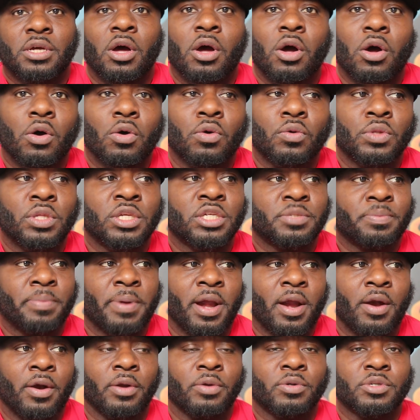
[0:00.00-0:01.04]
oh, this
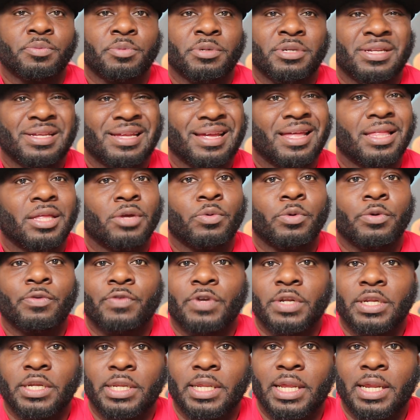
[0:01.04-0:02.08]
pairing was put together, we
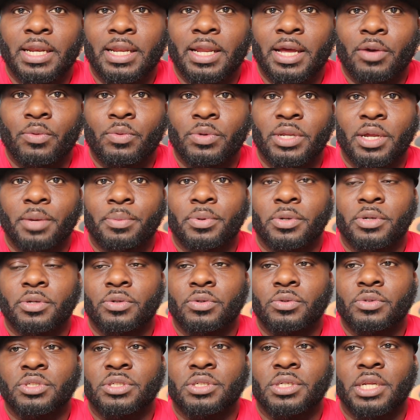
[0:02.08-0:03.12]
really didn't like what they
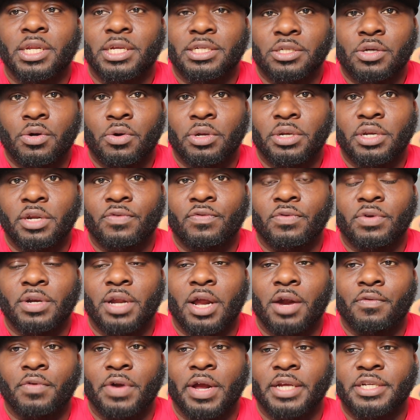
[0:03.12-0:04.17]
produced, let's go a different
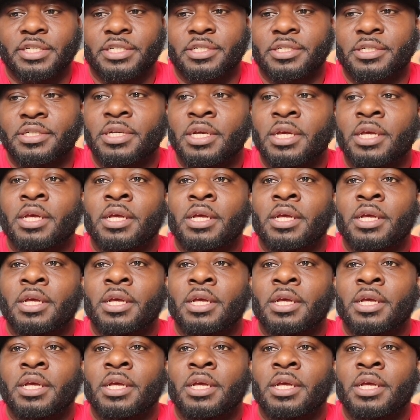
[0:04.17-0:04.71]
direction.